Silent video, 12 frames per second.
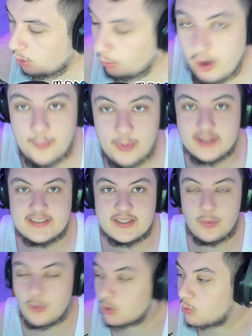Alright boys,
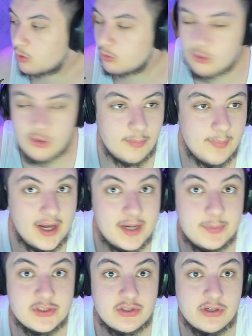welcome, welcome, welcome, highly
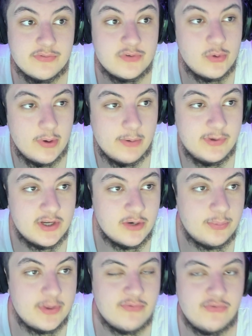appreciate gonna be We're
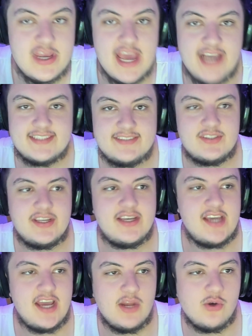gonna be reacting
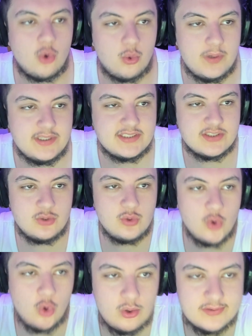today and uh, Norway's
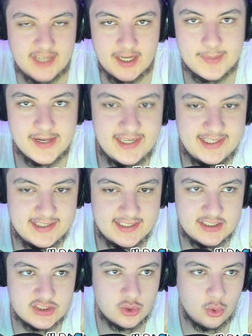new all-time
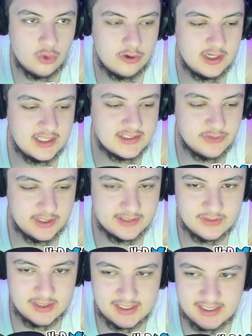leading scorer. Let's react
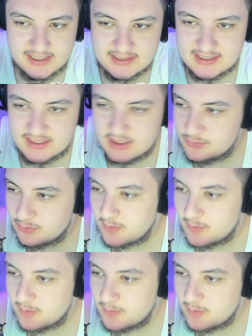to it, let's go.